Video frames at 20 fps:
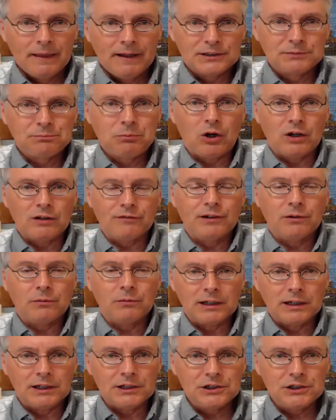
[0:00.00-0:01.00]
as part of your
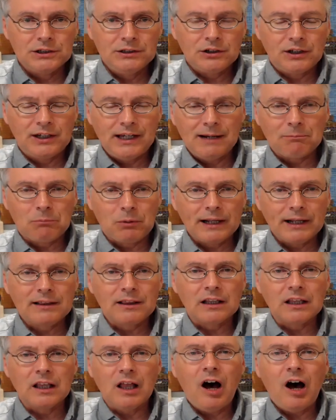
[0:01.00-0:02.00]
religion. You can't break
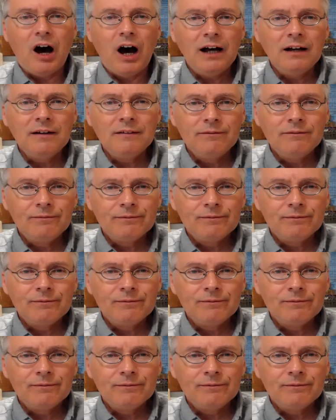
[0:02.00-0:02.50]
the law.